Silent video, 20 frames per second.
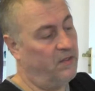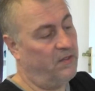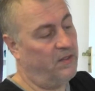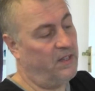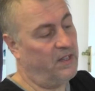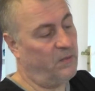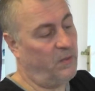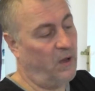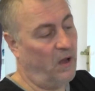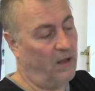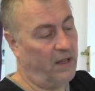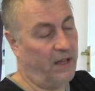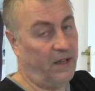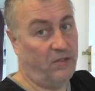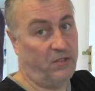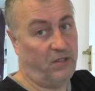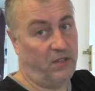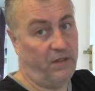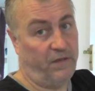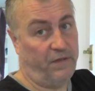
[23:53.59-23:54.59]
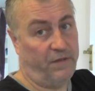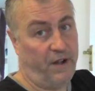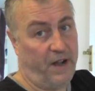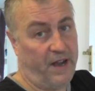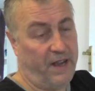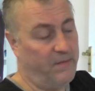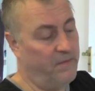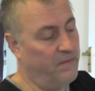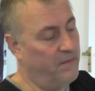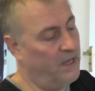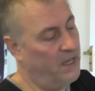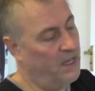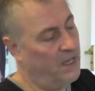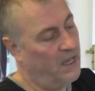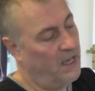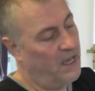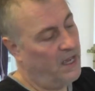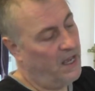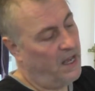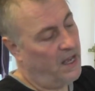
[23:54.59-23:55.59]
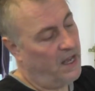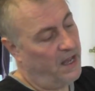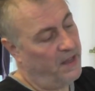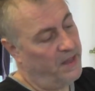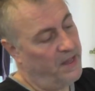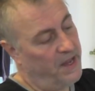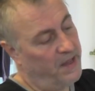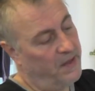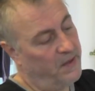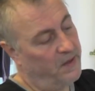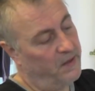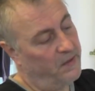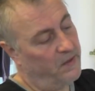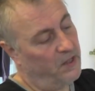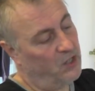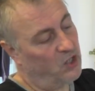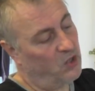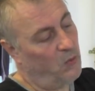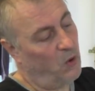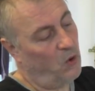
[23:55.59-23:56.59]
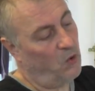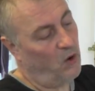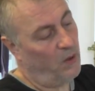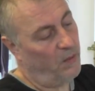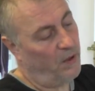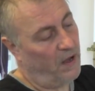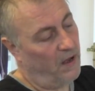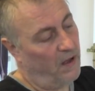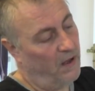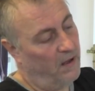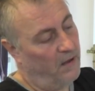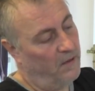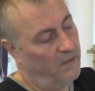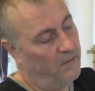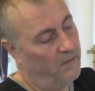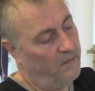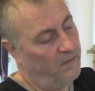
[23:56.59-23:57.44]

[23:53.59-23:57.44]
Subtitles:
this part goes to the frame, and then the smaller part